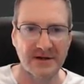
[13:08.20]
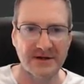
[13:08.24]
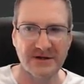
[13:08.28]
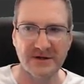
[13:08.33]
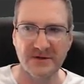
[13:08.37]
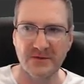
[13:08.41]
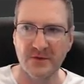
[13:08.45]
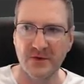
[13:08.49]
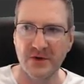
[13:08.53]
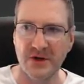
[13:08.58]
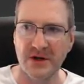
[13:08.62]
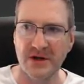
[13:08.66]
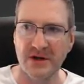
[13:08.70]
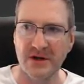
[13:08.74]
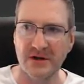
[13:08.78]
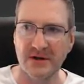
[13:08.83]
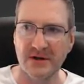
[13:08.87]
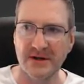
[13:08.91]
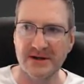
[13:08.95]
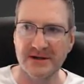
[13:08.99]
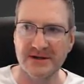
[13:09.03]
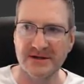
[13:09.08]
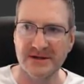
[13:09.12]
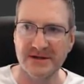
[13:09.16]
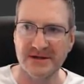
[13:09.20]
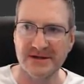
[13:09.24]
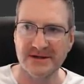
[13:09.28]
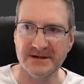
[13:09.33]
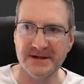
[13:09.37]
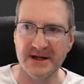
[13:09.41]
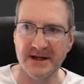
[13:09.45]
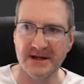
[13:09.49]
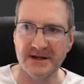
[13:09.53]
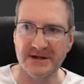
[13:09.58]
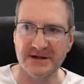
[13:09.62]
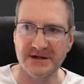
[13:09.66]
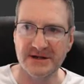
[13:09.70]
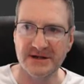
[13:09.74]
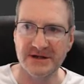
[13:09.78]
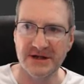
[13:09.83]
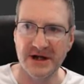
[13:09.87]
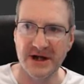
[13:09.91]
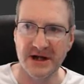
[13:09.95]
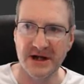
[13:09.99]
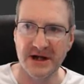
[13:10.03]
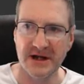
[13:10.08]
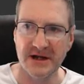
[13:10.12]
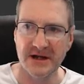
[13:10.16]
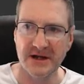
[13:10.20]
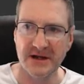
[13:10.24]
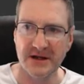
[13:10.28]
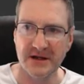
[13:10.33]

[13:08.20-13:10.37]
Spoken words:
That should work. Let's just check